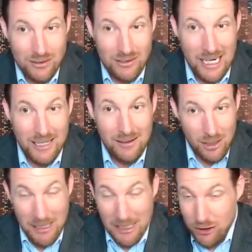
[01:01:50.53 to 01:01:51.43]
done,
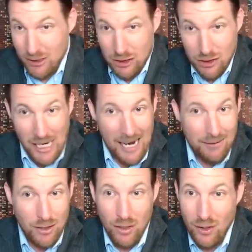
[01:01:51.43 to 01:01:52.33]
you make sure that you have
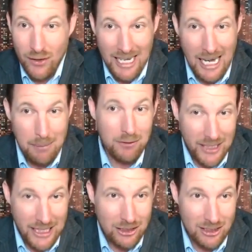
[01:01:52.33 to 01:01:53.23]
all the
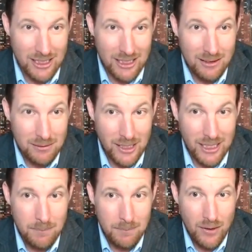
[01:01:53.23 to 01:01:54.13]
gamification there,
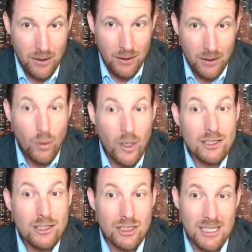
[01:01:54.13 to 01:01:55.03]
right? What
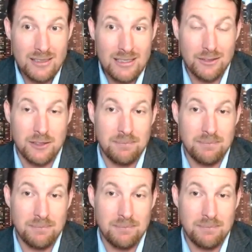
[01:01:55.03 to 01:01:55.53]
is your next level?